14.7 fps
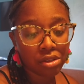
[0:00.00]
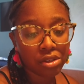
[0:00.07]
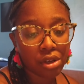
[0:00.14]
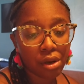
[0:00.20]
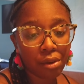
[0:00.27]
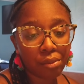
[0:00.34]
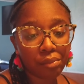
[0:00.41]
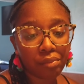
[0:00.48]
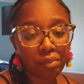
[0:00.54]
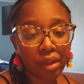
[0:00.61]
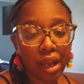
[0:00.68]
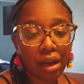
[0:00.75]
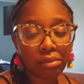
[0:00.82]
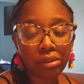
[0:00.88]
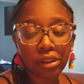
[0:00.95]
So
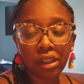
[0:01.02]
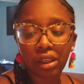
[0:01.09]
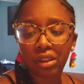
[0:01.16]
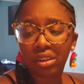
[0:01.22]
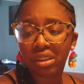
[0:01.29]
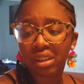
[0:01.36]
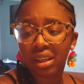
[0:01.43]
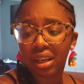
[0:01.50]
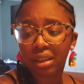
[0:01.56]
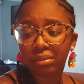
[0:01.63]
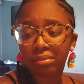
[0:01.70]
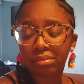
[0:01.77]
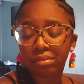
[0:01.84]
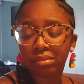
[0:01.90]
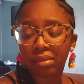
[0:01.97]
now I'm just going to look
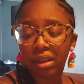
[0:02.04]
up